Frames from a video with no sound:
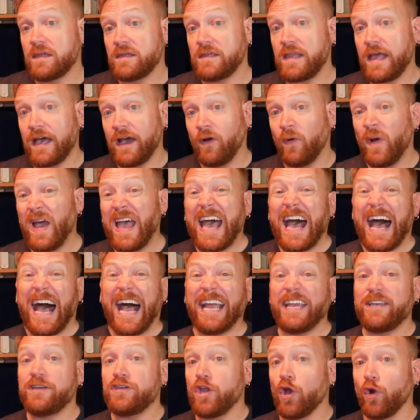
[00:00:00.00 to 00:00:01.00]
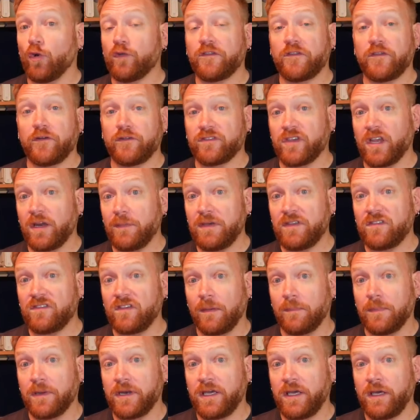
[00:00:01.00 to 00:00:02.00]
Now, I know that there's going to be
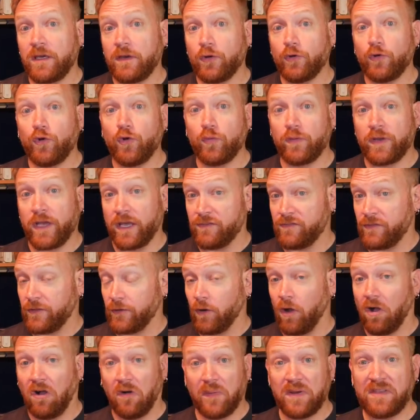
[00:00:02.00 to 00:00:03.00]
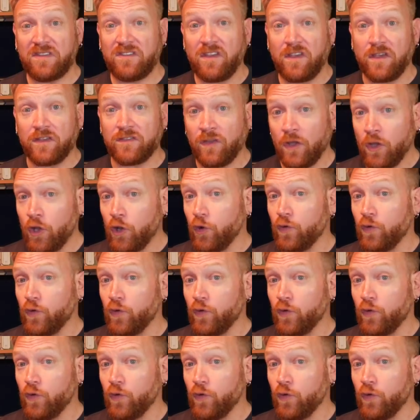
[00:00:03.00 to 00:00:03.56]
somebody who, because there always is,